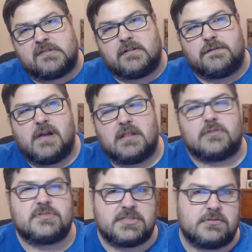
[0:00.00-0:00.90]

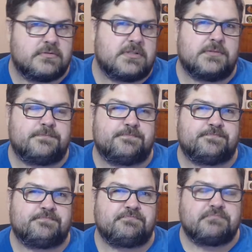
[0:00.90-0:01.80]
follow suit.
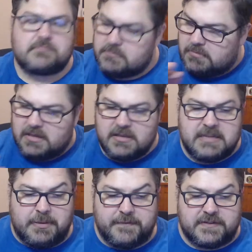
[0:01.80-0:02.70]

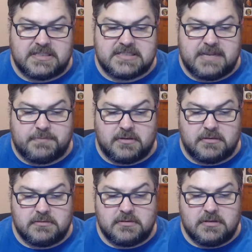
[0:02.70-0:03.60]
Imperfect
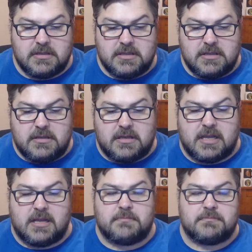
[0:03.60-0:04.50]
example,
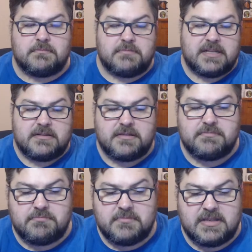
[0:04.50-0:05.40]
but
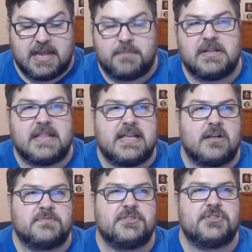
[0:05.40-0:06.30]
yeah, I'm glad that
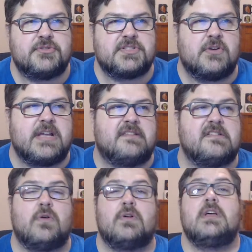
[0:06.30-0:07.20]
helps you juice. Okay,
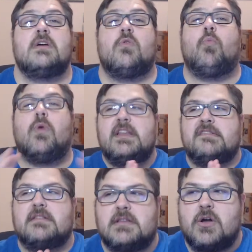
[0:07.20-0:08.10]
so what
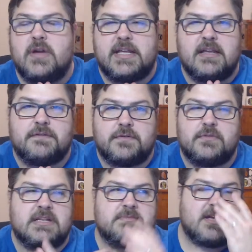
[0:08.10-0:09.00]
is the low-hanging
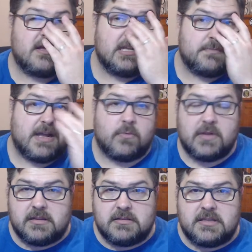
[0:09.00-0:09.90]
fruit that I'm talking about?
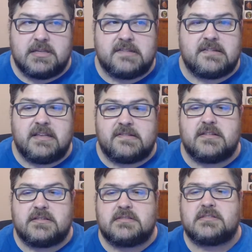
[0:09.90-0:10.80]
Well, it's
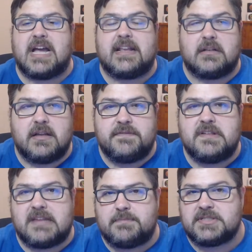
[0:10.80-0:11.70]
the title of
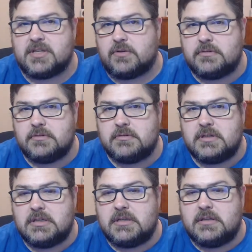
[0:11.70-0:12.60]
this episode.
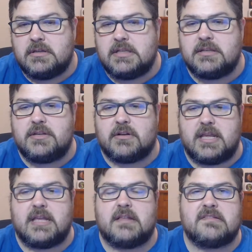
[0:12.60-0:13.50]
Into your
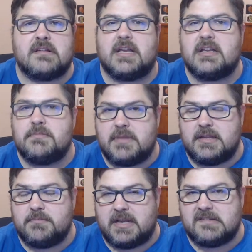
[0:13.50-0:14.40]
hands I
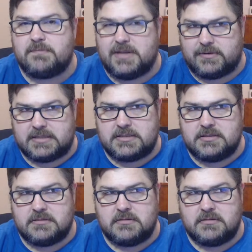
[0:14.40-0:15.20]
commit my spirit.